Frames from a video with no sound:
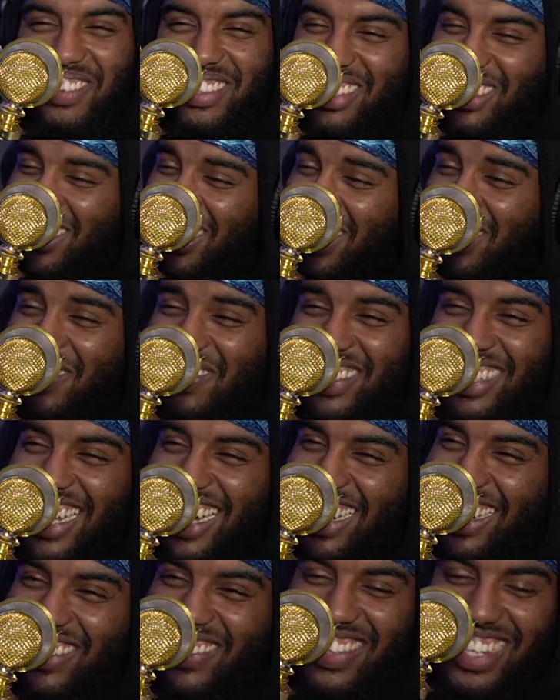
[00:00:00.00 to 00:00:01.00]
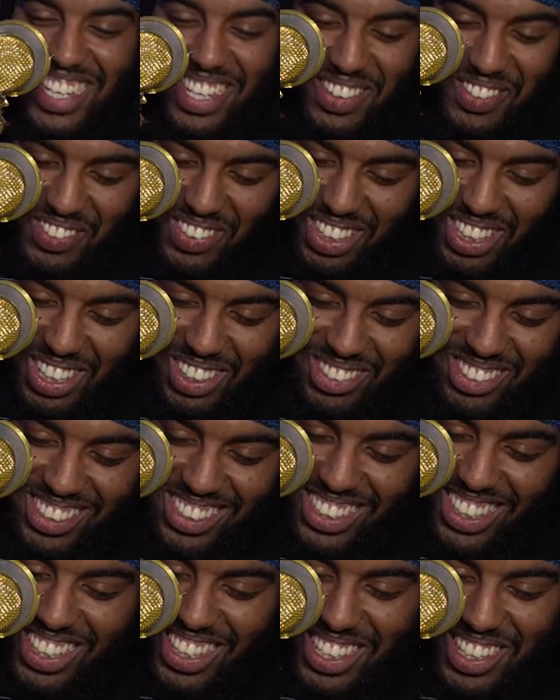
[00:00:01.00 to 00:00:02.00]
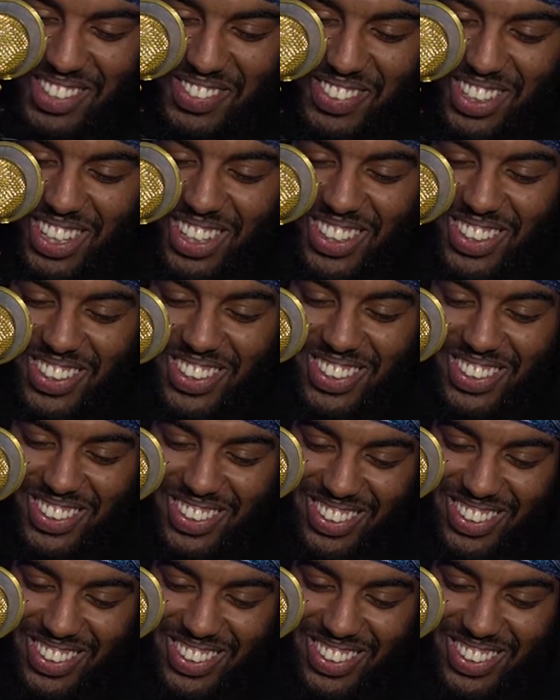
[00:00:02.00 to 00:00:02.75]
I feel sorry for Zachariah, bro. I'm sorry, bro.